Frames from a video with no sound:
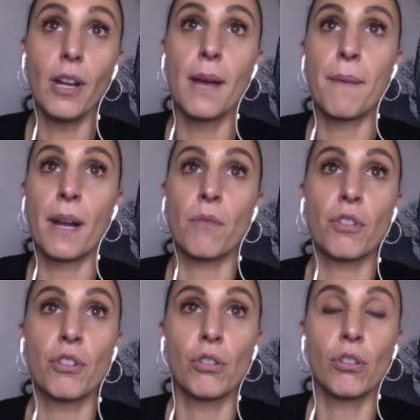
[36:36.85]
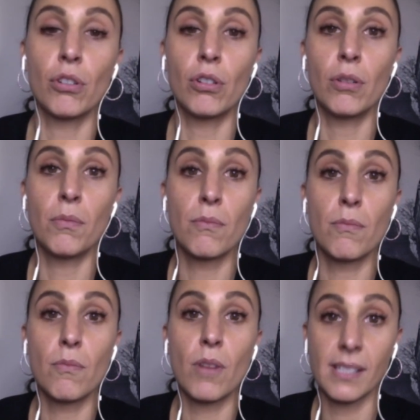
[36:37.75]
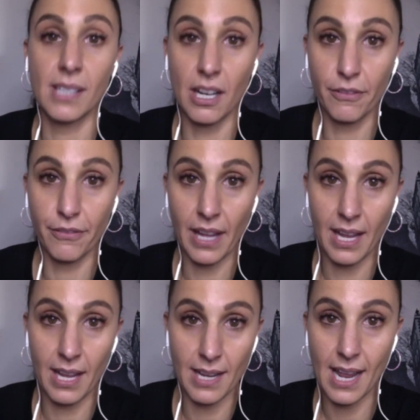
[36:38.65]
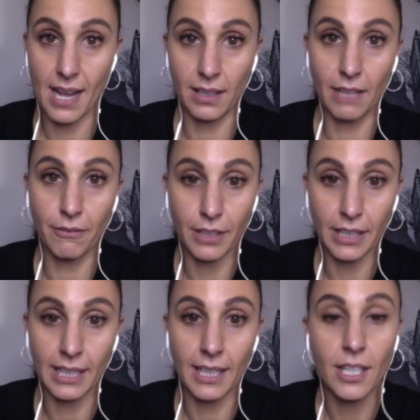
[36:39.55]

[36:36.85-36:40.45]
but I'm sure myself and our lovely